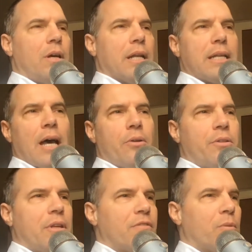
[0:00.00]
encountered
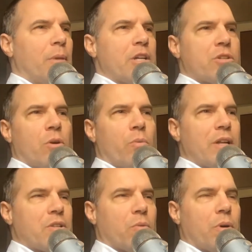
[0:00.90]
the information or
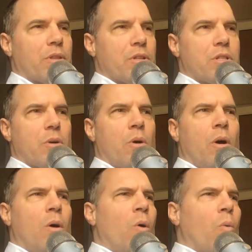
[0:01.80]
wrestled with it. So
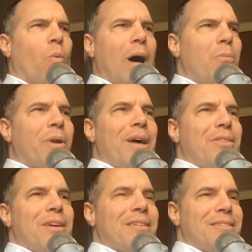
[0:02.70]
why would I
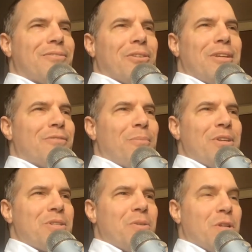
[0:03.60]
think differently from my
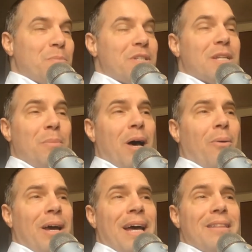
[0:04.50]
students? But somehow
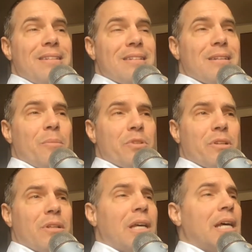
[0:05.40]
I had this
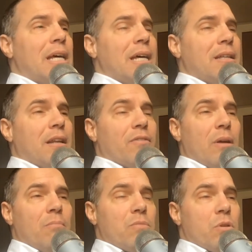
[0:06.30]
assumption that if
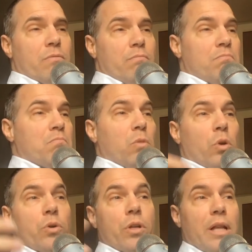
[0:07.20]
they sort of
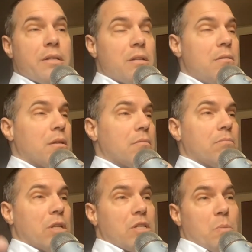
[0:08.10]
learned a lesson and
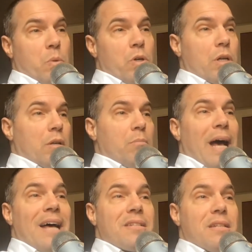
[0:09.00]
did some work and
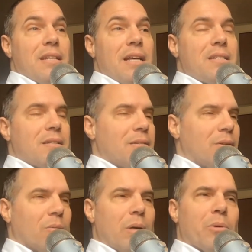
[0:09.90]
passed a test,
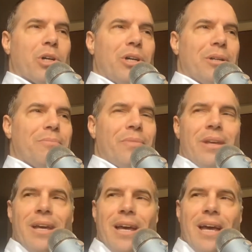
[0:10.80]
we were good.
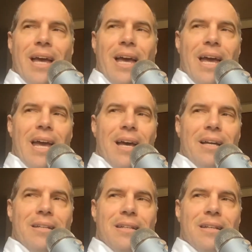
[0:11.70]
And